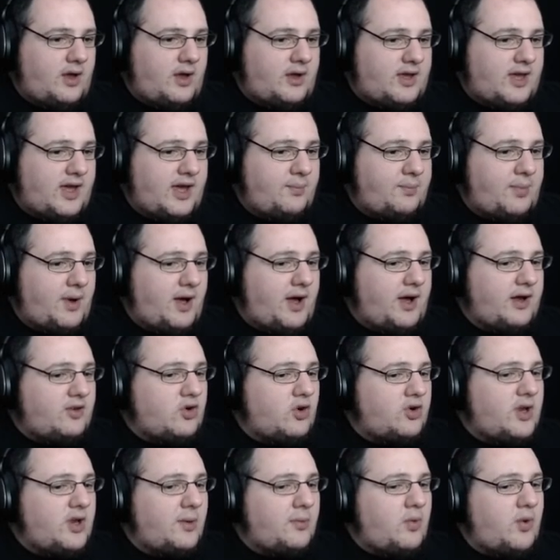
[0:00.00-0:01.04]
Okay, behind
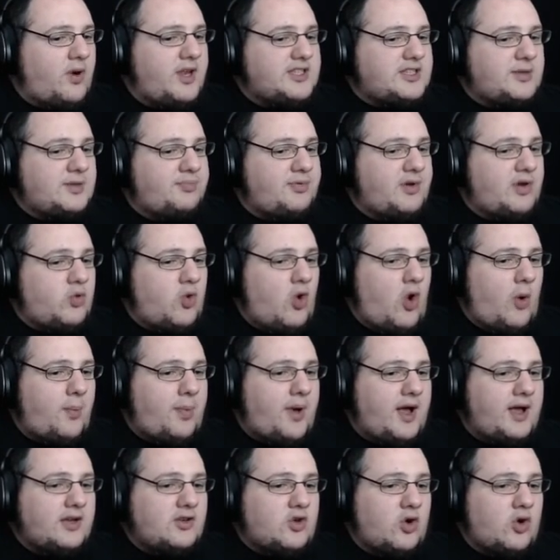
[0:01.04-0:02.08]
door number 1 is a brick wall.
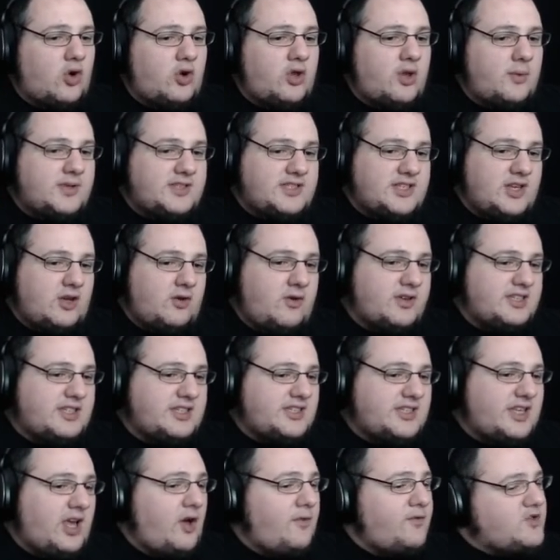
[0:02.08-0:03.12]
Behind door number 2 is
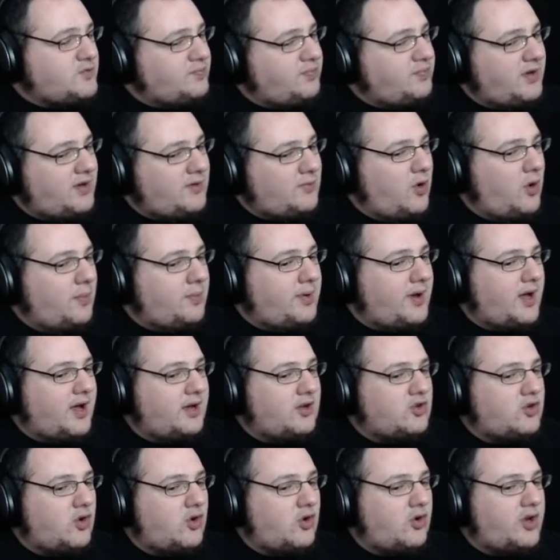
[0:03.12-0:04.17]
a selfish brick wall.
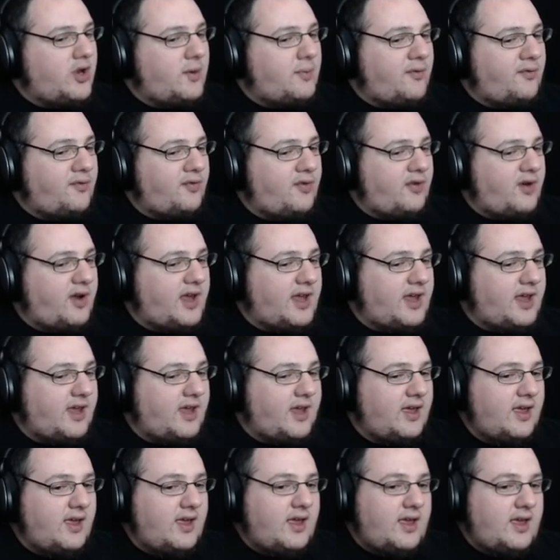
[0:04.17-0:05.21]
Behind door number 3
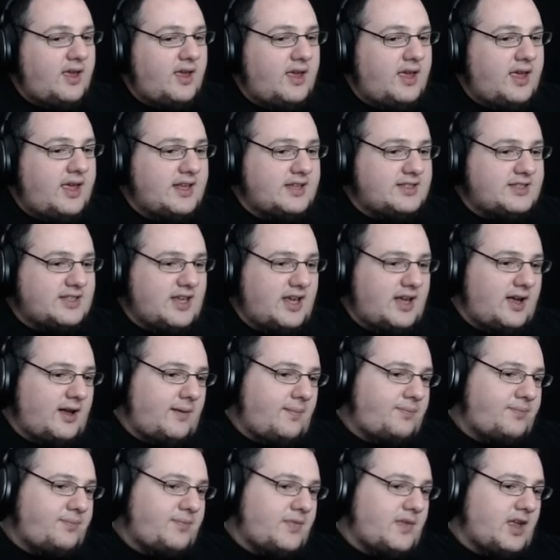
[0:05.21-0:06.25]
is
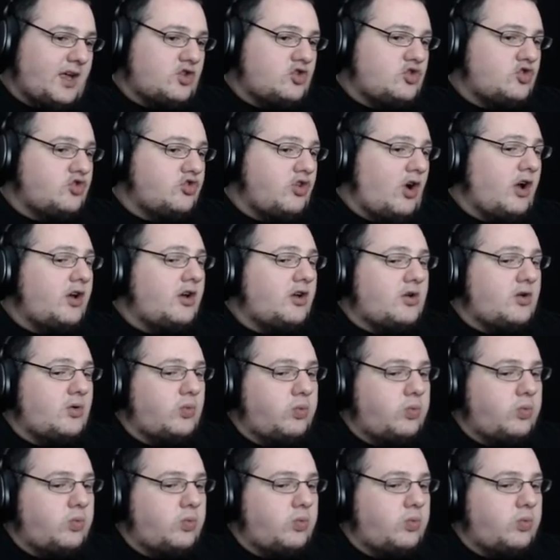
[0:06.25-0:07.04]
a drunk...